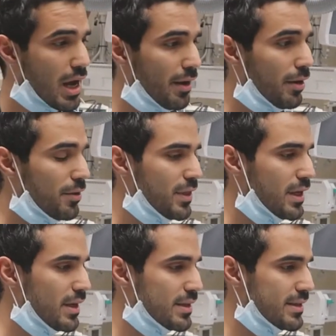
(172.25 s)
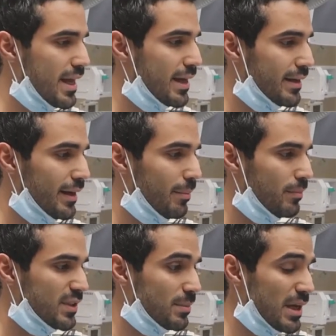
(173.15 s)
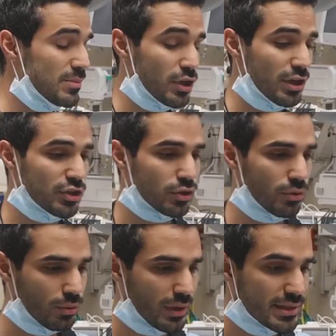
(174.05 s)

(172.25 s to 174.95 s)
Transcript: Another thing is that sometimes your initial